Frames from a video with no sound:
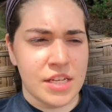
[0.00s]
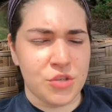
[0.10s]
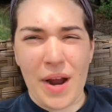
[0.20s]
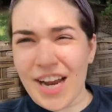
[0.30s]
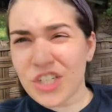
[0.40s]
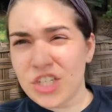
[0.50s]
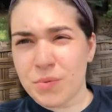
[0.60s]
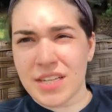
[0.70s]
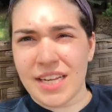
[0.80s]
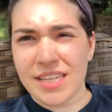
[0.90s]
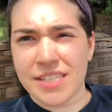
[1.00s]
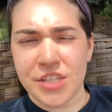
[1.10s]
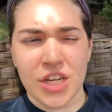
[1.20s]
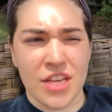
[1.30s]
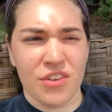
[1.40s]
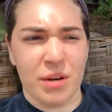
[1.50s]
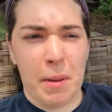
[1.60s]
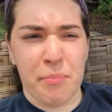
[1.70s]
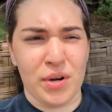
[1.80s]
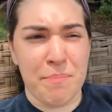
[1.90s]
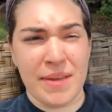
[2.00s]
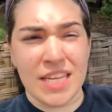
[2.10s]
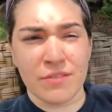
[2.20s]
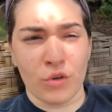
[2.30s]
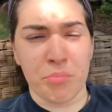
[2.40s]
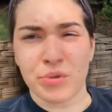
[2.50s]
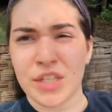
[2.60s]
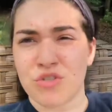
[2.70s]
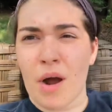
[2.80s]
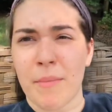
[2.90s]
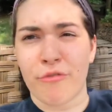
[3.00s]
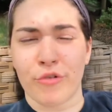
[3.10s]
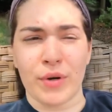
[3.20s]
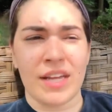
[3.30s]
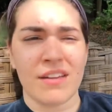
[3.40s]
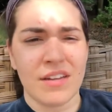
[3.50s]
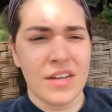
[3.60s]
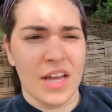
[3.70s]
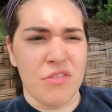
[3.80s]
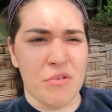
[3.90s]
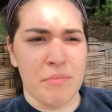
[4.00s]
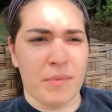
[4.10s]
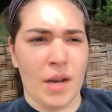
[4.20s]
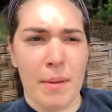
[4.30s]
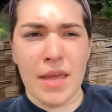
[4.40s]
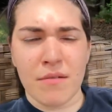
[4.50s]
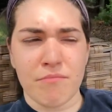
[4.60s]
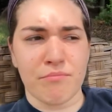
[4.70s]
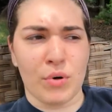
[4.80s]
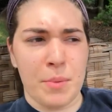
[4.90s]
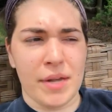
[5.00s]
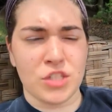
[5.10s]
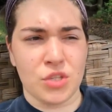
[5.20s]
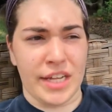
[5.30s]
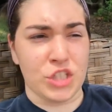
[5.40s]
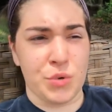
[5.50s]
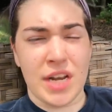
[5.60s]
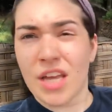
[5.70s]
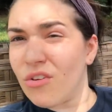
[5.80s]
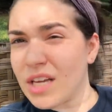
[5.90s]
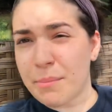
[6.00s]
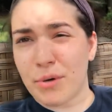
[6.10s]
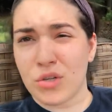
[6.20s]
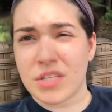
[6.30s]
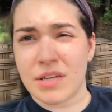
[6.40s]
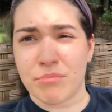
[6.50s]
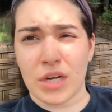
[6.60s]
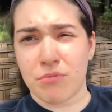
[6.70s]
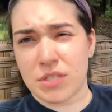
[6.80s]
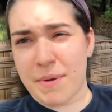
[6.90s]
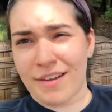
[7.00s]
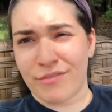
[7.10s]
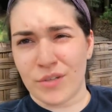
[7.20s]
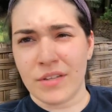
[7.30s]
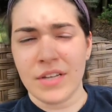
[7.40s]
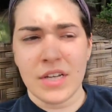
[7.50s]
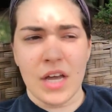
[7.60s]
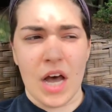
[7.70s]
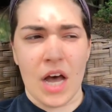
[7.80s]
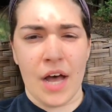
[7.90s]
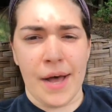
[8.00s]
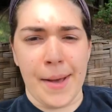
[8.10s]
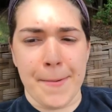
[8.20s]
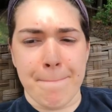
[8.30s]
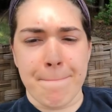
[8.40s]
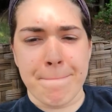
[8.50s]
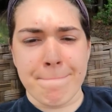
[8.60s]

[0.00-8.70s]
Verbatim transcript: interactions with an E S T J, they're gonna be pretty peaceful, pretty drama-free, and they're gonna be pretty much like treating you like a person, pretty respectful. Um,